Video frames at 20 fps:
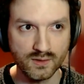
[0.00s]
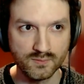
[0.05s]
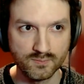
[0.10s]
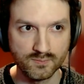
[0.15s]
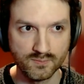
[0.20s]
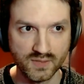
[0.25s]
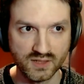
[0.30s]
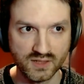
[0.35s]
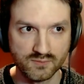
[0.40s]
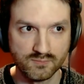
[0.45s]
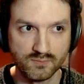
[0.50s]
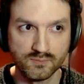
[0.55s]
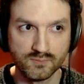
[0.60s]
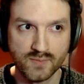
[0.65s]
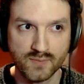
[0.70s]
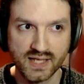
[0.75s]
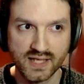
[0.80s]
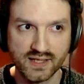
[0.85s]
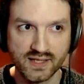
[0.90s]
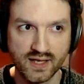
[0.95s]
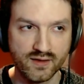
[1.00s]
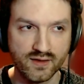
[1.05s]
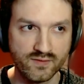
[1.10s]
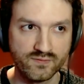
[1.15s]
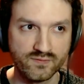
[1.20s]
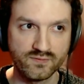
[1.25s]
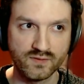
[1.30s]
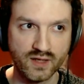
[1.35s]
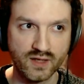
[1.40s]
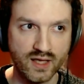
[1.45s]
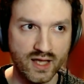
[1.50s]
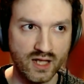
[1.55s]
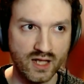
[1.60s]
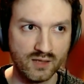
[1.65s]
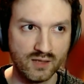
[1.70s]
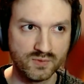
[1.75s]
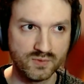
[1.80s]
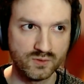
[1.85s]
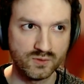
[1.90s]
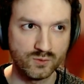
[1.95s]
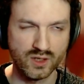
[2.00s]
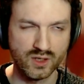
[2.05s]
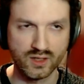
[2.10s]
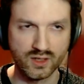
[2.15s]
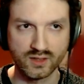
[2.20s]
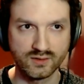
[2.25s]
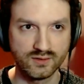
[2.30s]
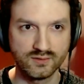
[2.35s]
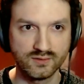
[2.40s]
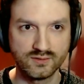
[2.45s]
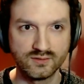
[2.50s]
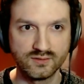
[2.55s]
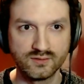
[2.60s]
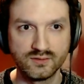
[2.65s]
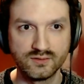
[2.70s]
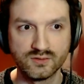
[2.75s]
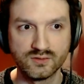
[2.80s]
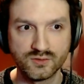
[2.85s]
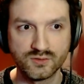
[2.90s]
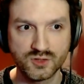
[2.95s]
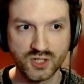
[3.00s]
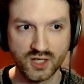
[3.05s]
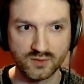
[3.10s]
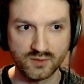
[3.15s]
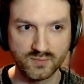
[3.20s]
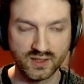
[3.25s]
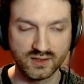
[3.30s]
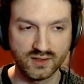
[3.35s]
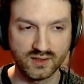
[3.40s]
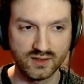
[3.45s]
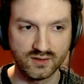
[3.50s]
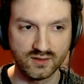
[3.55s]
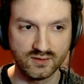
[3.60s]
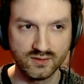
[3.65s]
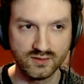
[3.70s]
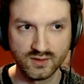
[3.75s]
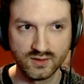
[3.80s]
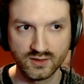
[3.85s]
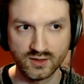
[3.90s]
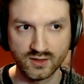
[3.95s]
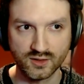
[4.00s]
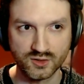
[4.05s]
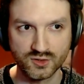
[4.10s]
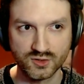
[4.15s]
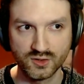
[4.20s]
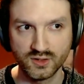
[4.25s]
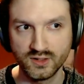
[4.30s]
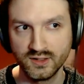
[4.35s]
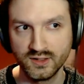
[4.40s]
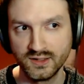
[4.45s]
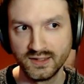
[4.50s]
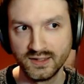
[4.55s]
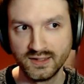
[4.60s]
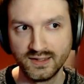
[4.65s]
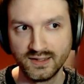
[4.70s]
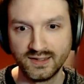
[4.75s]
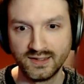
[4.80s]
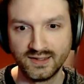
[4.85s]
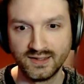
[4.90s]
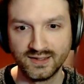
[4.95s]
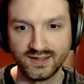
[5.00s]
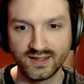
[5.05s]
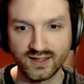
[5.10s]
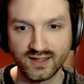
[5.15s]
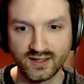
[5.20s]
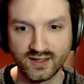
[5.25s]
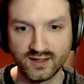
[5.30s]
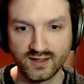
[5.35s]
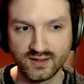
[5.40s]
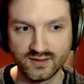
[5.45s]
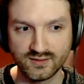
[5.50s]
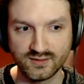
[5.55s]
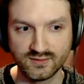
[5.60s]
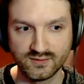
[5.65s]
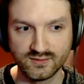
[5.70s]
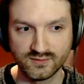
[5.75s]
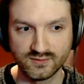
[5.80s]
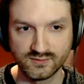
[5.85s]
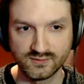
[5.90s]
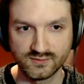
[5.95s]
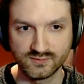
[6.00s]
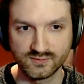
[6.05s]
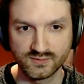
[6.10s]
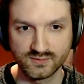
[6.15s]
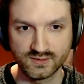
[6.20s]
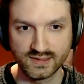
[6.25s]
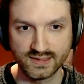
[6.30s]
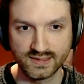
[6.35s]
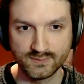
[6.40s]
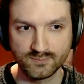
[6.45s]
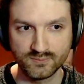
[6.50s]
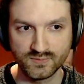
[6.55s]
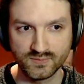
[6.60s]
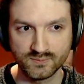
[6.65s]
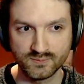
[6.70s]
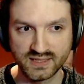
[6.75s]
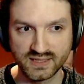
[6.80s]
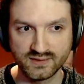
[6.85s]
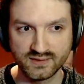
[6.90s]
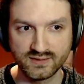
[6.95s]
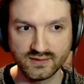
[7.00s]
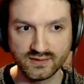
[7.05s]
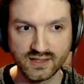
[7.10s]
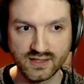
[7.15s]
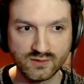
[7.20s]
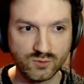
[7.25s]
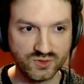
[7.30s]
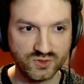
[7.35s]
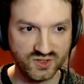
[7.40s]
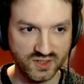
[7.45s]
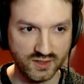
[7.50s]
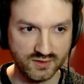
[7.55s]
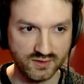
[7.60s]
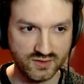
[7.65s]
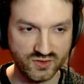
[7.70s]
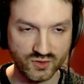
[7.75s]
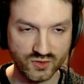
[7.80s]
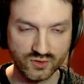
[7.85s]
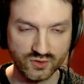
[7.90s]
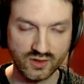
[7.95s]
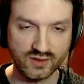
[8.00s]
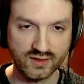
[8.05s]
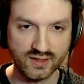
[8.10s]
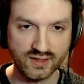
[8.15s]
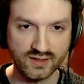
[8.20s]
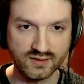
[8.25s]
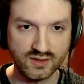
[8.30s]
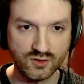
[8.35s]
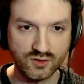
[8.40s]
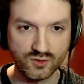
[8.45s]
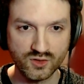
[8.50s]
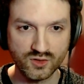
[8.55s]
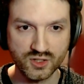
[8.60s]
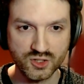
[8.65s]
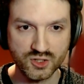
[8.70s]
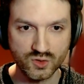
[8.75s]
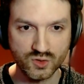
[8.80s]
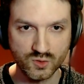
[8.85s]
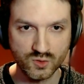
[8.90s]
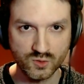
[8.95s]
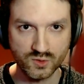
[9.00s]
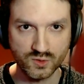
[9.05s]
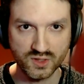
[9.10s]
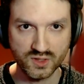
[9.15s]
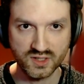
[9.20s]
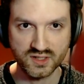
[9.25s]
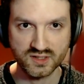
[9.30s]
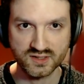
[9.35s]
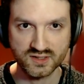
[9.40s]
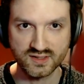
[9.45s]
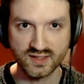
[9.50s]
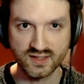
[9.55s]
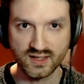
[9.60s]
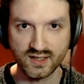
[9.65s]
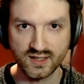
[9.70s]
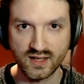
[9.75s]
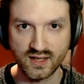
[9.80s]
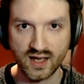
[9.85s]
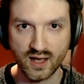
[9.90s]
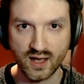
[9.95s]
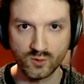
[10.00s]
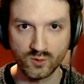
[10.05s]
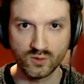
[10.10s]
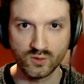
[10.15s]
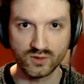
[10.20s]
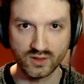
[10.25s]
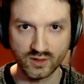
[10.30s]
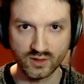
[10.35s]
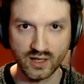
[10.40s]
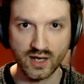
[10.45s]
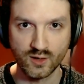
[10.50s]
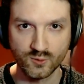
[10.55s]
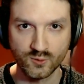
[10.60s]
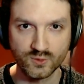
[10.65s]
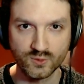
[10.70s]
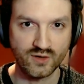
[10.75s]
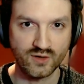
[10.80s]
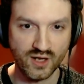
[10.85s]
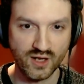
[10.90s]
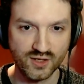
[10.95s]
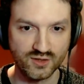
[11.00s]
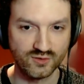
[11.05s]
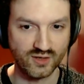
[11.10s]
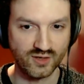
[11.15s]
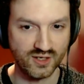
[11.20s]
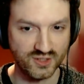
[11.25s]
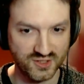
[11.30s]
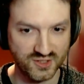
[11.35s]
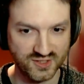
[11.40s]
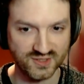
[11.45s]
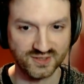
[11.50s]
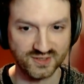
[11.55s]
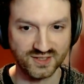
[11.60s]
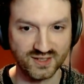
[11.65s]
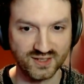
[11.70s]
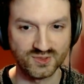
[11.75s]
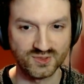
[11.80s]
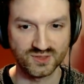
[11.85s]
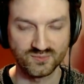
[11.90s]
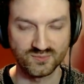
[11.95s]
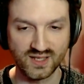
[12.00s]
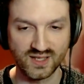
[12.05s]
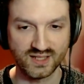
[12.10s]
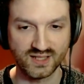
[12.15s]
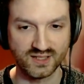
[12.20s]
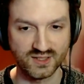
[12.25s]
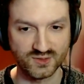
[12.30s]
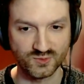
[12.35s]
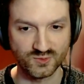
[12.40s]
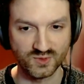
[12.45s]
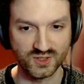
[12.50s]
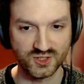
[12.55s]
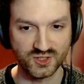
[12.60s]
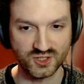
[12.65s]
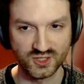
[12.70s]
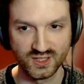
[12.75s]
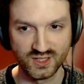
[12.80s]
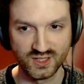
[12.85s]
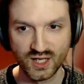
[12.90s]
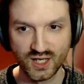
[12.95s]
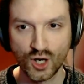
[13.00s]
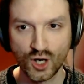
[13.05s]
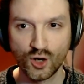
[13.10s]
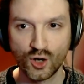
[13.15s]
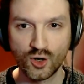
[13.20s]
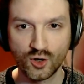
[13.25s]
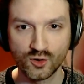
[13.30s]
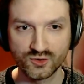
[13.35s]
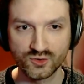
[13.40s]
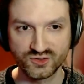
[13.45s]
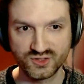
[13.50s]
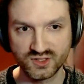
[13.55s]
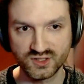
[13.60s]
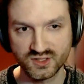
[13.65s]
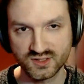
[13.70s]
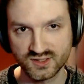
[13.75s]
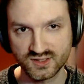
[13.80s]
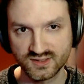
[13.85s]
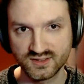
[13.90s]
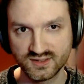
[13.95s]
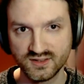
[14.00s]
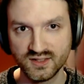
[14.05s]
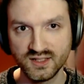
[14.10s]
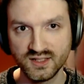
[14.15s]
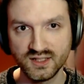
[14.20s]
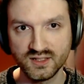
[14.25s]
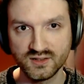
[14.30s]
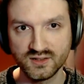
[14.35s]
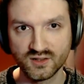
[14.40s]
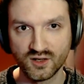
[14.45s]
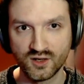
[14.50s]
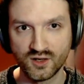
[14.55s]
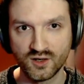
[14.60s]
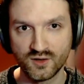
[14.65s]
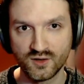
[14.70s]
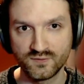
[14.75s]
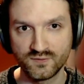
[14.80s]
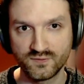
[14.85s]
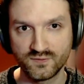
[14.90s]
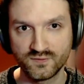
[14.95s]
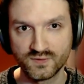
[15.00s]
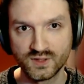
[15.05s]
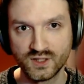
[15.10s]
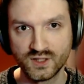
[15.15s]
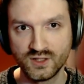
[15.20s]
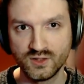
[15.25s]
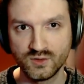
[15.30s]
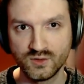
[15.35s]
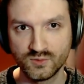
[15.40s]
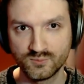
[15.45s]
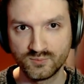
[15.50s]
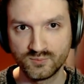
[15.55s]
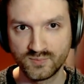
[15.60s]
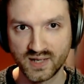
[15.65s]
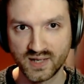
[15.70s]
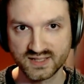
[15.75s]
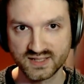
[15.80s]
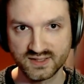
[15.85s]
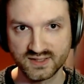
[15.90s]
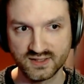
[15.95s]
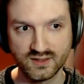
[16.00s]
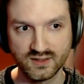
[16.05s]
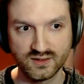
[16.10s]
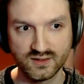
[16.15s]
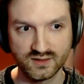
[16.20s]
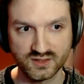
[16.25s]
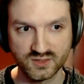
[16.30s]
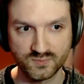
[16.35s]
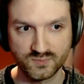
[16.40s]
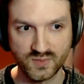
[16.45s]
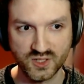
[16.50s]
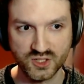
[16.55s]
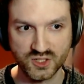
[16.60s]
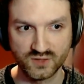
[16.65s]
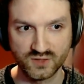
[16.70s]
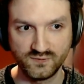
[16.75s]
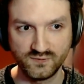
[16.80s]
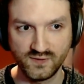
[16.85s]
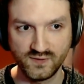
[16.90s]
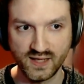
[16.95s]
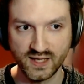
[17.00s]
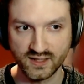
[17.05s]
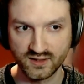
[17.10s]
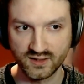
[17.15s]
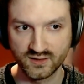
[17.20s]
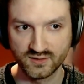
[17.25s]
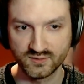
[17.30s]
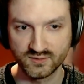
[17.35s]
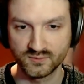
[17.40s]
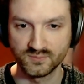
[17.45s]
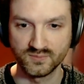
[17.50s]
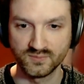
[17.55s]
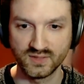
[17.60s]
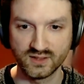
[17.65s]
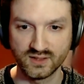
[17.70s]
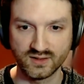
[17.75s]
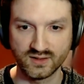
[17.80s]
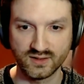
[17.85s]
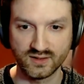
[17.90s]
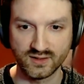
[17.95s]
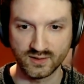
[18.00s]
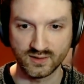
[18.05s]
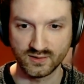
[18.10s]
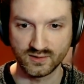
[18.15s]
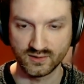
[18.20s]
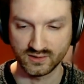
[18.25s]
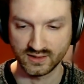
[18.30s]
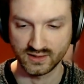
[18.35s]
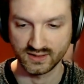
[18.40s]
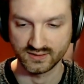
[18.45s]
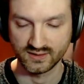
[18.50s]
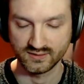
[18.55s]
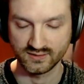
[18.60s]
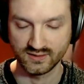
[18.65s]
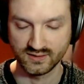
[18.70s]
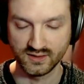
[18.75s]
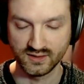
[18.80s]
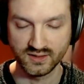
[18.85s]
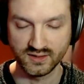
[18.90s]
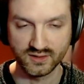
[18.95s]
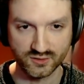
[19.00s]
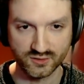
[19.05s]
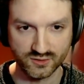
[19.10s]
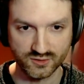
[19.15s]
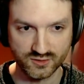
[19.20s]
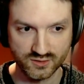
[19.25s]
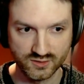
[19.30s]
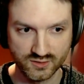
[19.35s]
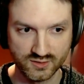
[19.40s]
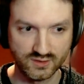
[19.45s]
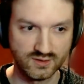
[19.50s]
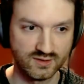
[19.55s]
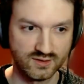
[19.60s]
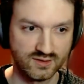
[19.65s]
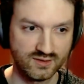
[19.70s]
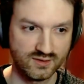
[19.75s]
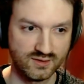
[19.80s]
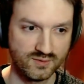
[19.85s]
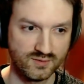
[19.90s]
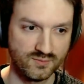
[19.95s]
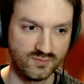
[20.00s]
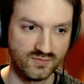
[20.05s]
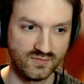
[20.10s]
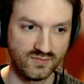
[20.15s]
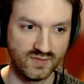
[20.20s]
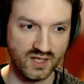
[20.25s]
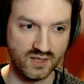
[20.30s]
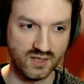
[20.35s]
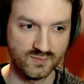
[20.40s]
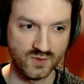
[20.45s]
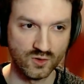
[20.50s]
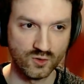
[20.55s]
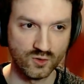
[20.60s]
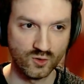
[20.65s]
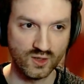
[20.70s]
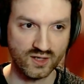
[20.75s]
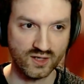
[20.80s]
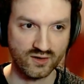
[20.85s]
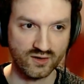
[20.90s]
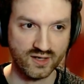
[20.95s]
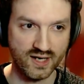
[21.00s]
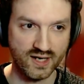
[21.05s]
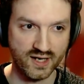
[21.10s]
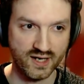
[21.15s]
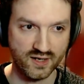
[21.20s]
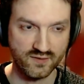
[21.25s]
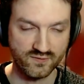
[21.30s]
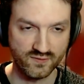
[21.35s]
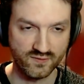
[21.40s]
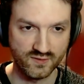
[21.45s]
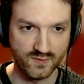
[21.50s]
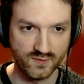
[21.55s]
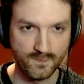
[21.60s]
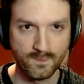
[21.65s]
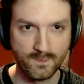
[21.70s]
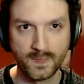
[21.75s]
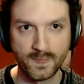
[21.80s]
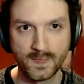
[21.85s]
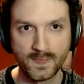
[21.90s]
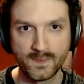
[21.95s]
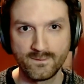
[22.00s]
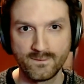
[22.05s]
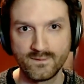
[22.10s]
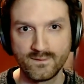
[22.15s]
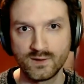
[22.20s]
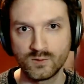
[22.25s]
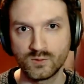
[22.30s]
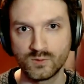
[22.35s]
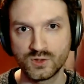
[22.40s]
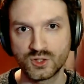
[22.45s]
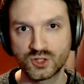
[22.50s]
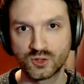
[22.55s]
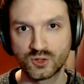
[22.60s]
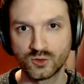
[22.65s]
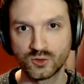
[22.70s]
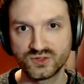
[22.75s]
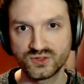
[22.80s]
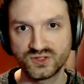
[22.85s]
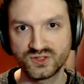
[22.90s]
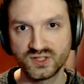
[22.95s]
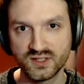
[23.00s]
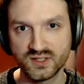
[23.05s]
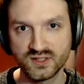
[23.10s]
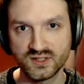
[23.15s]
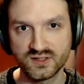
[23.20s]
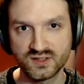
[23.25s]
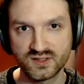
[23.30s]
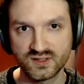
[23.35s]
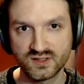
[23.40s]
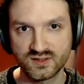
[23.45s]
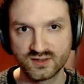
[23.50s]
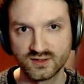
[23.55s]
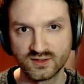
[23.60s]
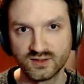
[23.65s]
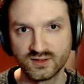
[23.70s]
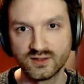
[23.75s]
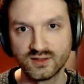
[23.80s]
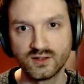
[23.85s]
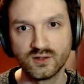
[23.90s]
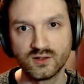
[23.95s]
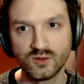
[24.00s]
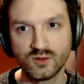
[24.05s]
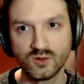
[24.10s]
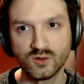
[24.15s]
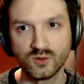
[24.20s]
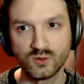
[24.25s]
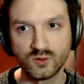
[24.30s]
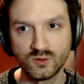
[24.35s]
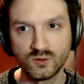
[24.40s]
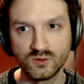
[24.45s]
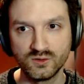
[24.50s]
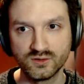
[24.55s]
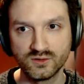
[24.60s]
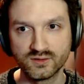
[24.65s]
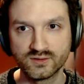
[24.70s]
It might have helped. Well, I didn't check back then actually, but that was it. So again, the core issue is that how we register tables and plugins, which causes the need of you passing a special flag at the linker named whole archive, which causes forces